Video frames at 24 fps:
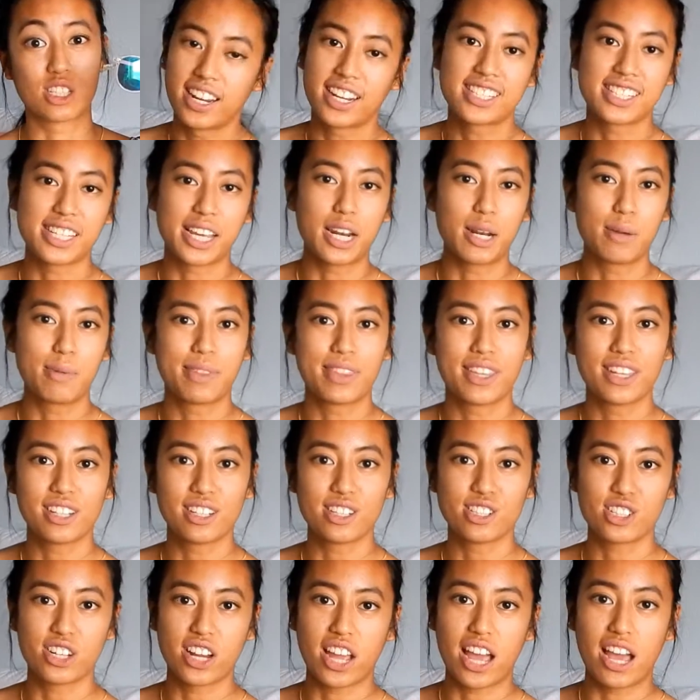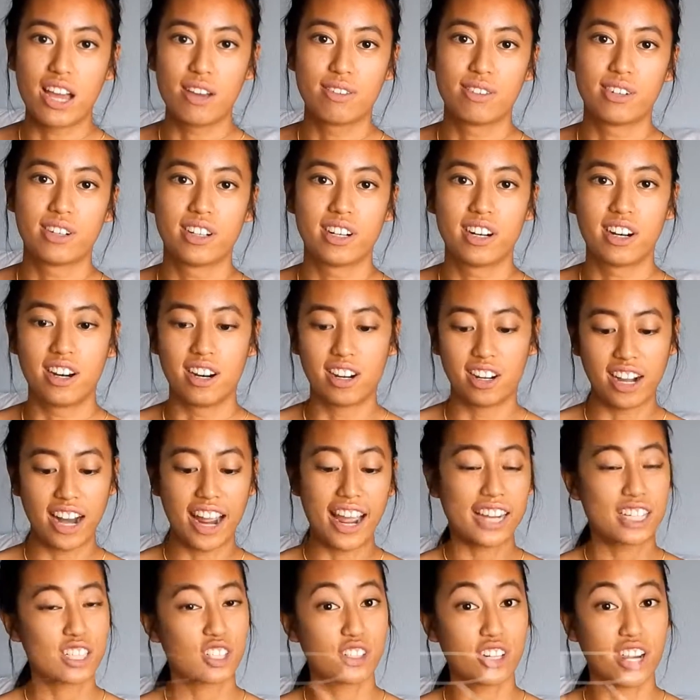Next item I think you should have are
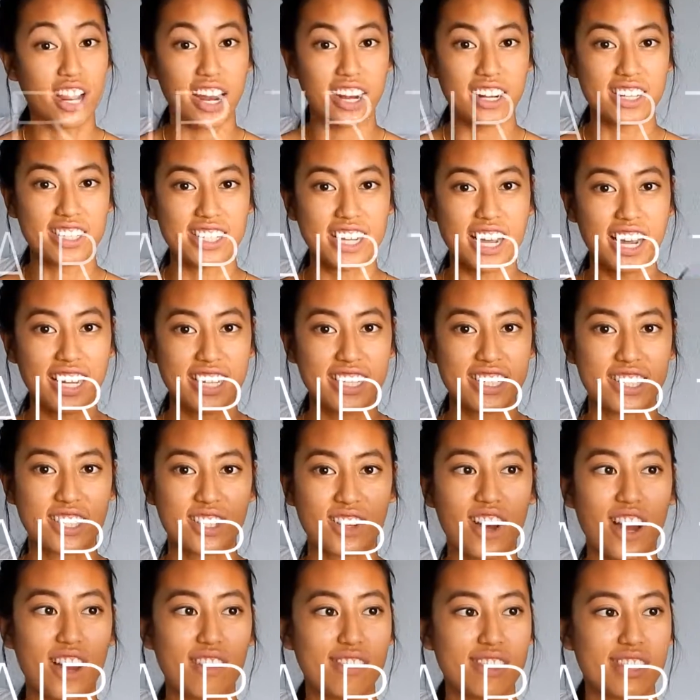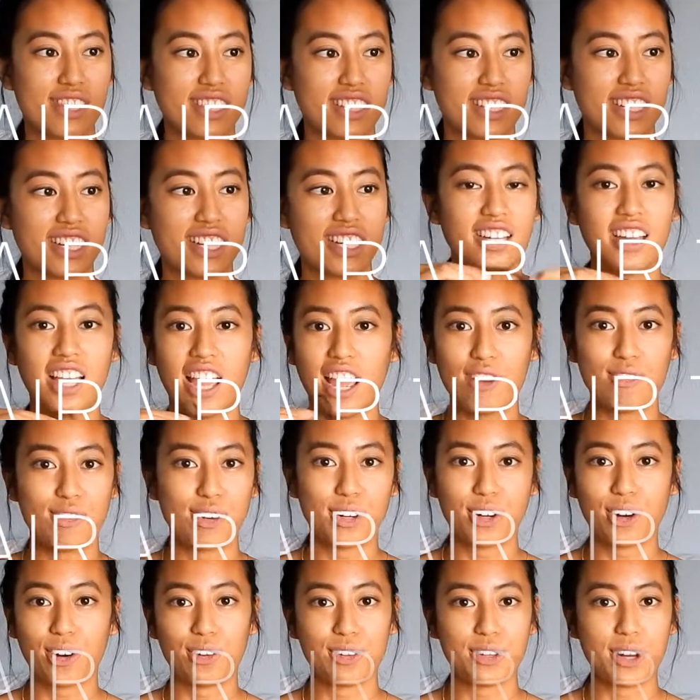extra hair ties. So obviously every
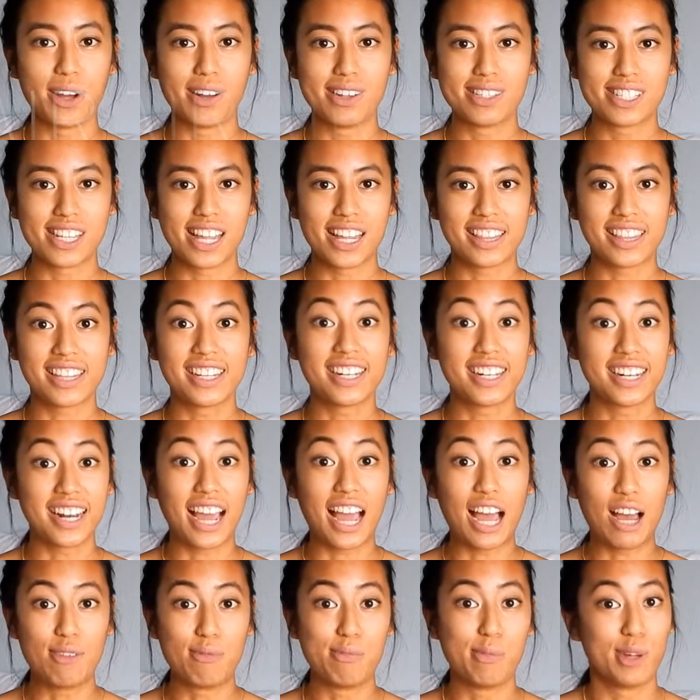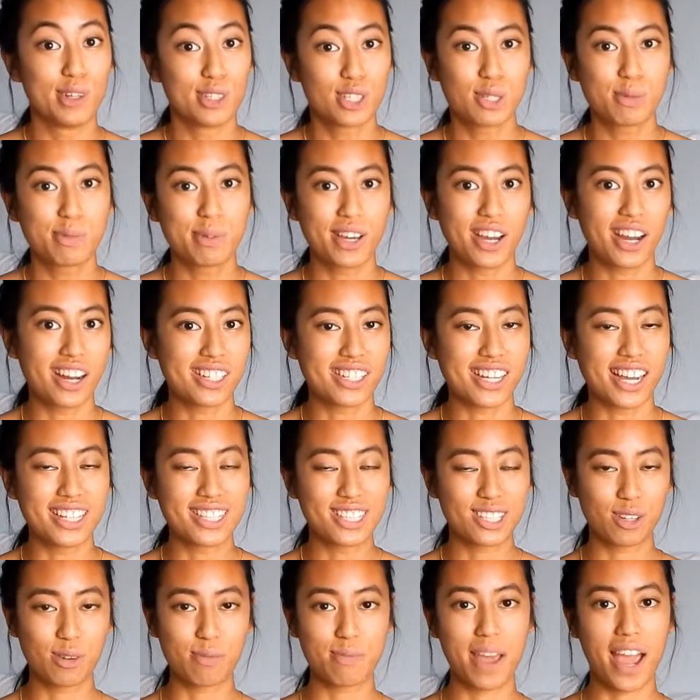girl knows that they need to have multiple hair ties
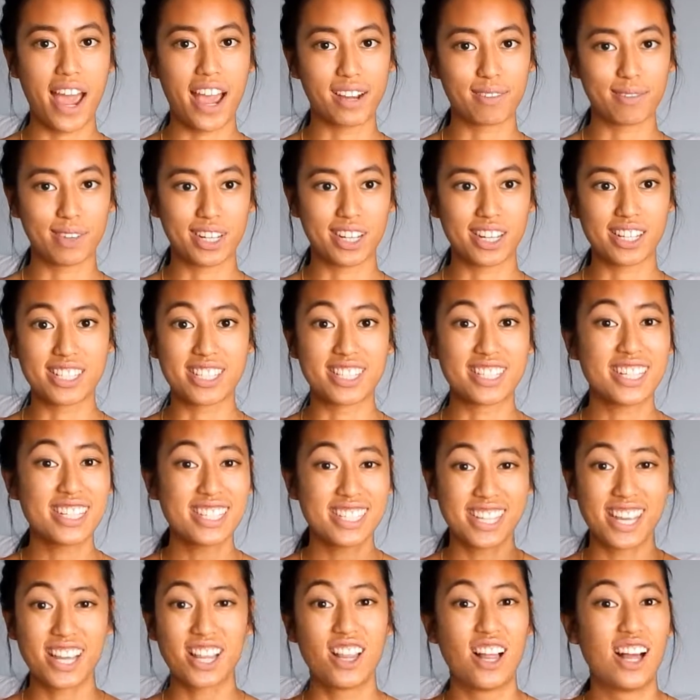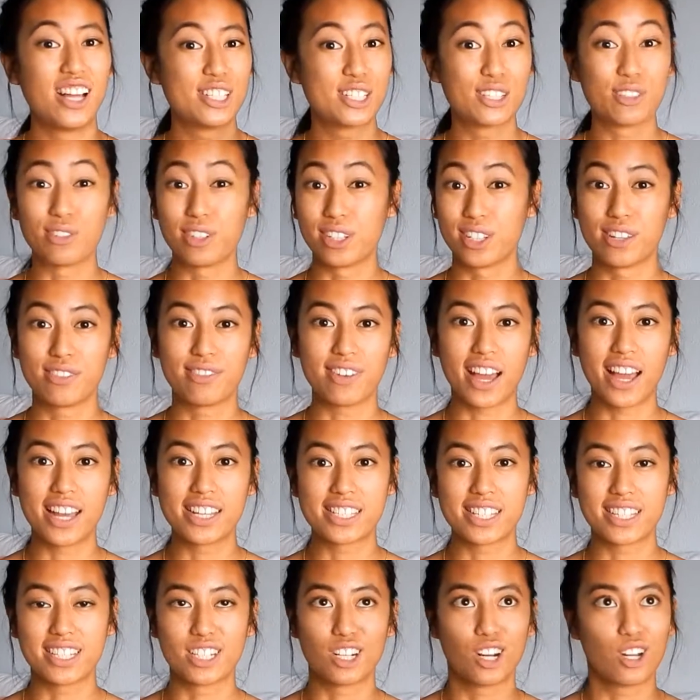in their bag because these get lost really
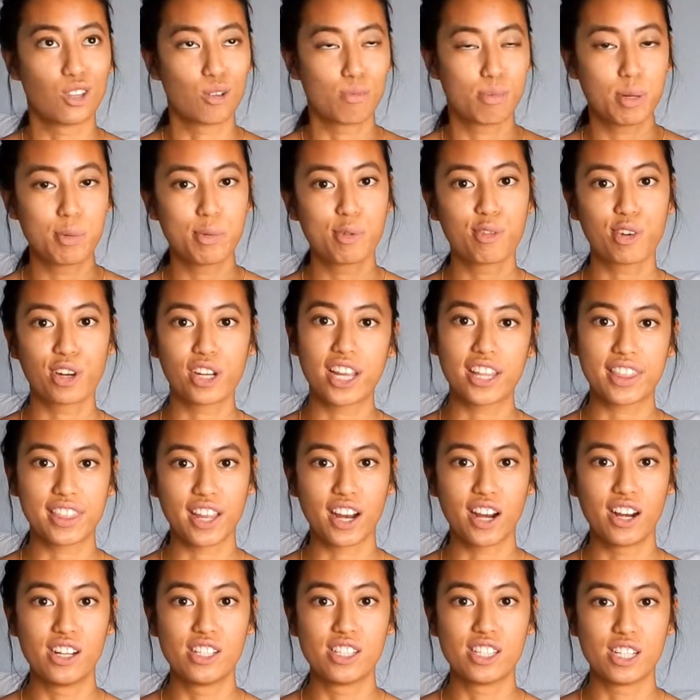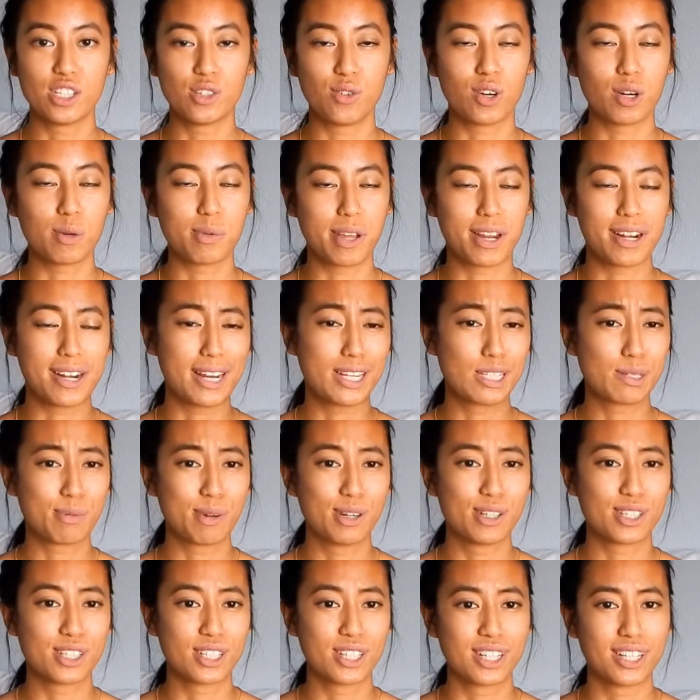fast and other people forget theirs, and you want to be a nice
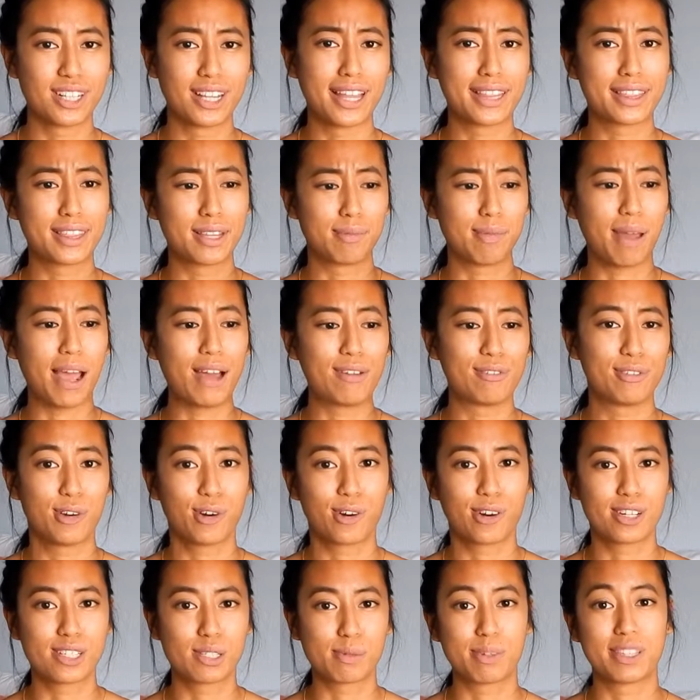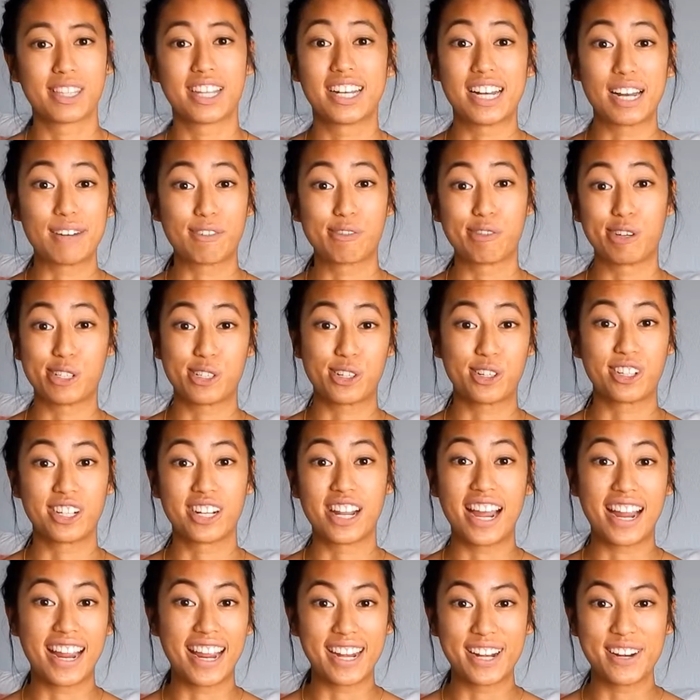person and let them have yours, but they never return
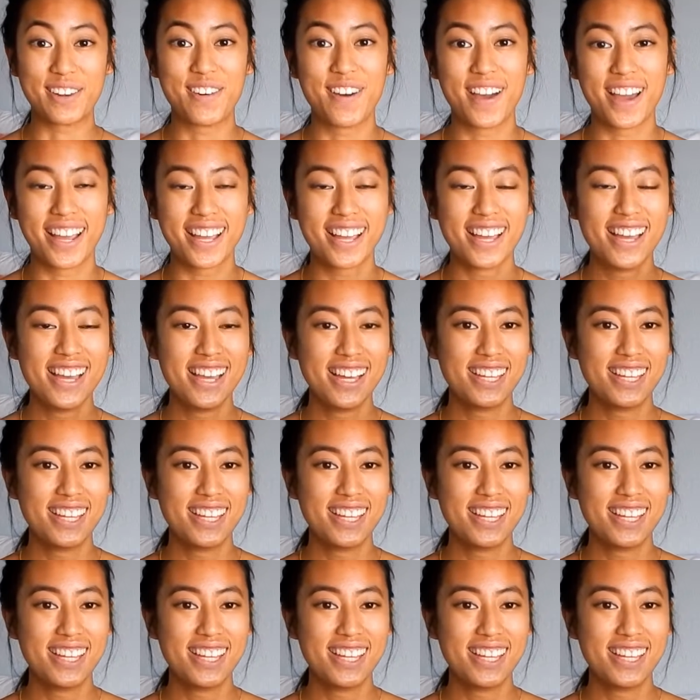it anyway.